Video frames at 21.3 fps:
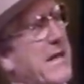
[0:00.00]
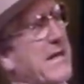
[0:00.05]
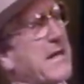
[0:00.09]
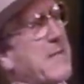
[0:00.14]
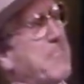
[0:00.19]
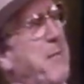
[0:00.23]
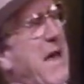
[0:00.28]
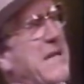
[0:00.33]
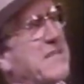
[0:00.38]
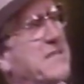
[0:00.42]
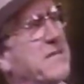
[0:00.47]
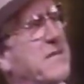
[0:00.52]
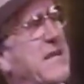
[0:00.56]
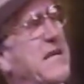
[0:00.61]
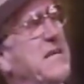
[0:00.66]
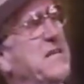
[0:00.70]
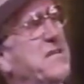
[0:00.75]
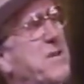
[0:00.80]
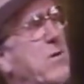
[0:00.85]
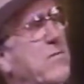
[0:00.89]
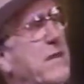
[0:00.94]
of compassion that
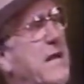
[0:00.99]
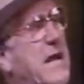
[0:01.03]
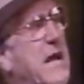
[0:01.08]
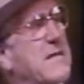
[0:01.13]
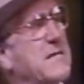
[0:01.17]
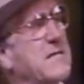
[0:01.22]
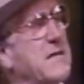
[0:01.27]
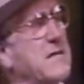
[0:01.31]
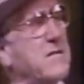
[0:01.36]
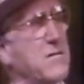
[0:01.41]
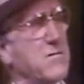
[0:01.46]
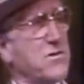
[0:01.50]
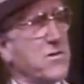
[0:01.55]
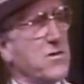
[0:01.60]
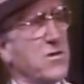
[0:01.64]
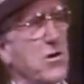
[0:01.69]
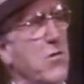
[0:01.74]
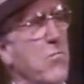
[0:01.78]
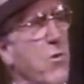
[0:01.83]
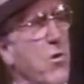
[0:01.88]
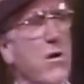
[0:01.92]
he showed the Constitution,
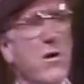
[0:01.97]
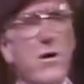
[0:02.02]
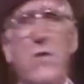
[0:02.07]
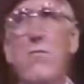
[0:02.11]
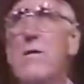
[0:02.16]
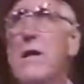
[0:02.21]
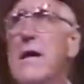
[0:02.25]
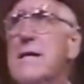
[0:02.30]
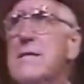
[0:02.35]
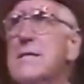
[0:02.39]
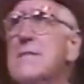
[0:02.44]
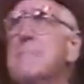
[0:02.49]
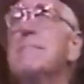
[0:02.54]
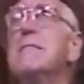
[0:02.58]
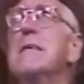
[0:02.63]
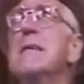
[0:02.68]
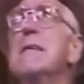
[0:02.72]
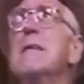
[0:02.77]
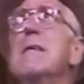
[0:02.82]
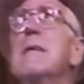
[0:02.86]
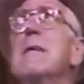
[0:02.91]
no more, no less.
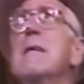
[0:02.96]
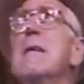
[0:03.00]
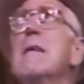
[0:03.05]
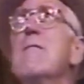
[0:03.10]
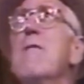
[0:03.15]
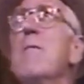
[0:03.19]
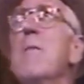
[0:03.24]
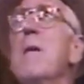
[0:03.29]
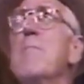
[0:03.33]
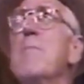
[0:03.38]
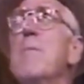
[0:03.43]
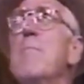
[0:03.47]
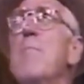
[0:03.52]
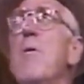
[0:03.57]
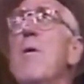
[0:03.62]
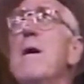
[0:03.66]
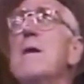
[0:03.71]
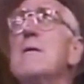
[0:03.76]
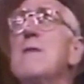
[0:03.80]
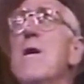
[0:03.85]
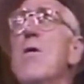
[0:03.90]
Remember,
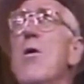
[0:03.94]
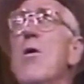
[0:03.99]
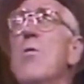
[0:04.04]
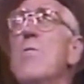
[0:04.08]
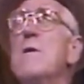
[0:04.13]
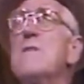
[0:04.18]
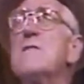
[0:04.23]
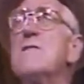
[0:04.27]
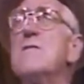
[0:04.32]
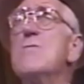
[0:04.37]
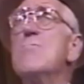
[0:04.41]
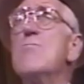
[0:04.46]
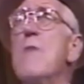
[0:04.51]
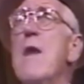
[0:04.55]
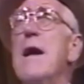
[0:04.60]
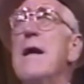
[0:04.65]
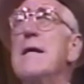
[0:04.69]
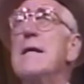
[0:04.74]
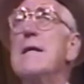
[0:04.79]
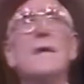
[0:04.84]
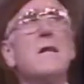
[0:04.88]
boys, always do
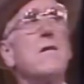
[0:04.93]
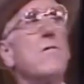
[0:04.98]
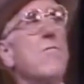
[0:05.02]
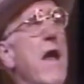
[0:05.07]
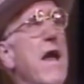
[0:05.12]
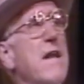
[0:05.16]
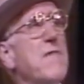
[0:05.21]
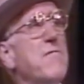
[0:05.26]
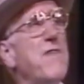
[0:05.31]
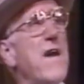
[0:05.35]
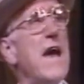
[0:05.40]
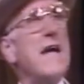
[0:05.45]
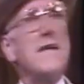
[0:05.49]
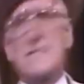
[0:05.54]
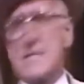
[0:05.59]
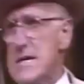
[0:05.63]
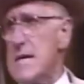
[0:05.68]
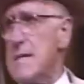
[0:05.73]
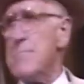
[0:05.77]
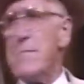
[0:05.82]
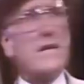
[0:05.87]
right. It'll gratify
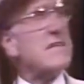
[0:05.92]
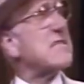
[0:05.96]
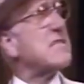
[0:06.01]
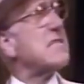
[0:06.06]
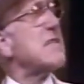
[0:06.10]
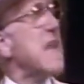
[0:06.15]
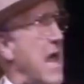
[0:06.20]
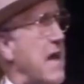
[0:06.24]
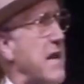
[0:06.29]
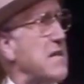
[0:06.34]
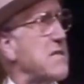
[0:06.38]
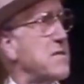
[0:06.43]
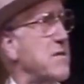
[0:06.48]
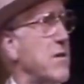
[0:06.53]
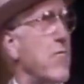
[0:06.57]
some and astonish the